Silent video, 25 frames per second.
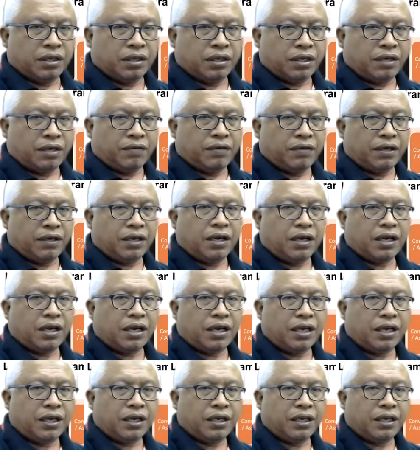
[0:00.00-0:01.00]
If there are
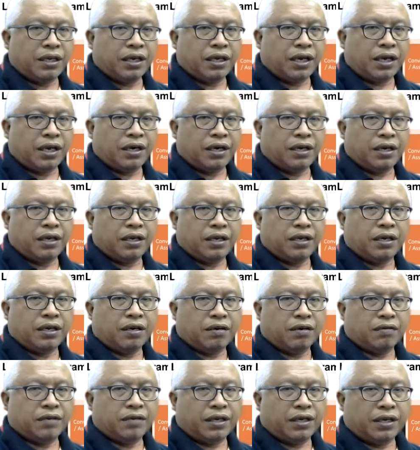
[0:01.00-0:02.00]
any area
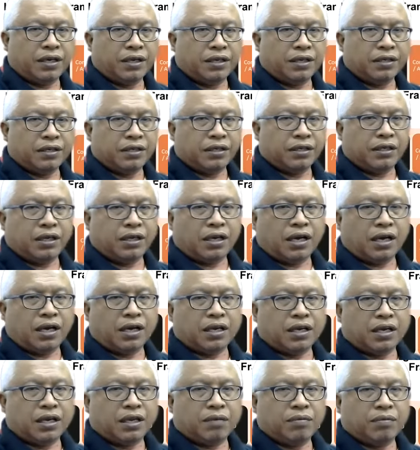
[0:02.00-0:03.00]
of the annexes that are
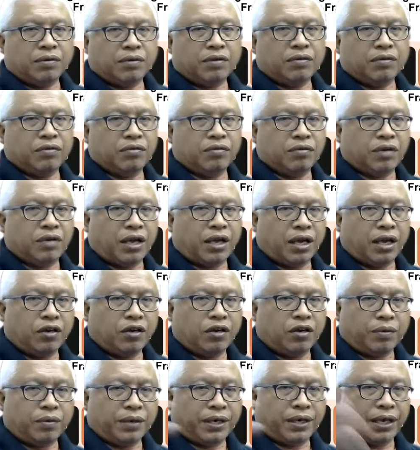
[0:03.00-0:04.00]
able to
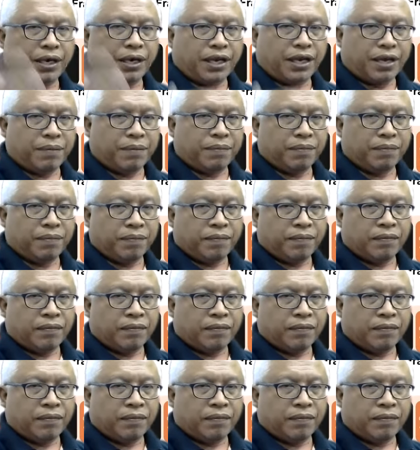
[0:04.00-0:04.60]
adopt and adapt,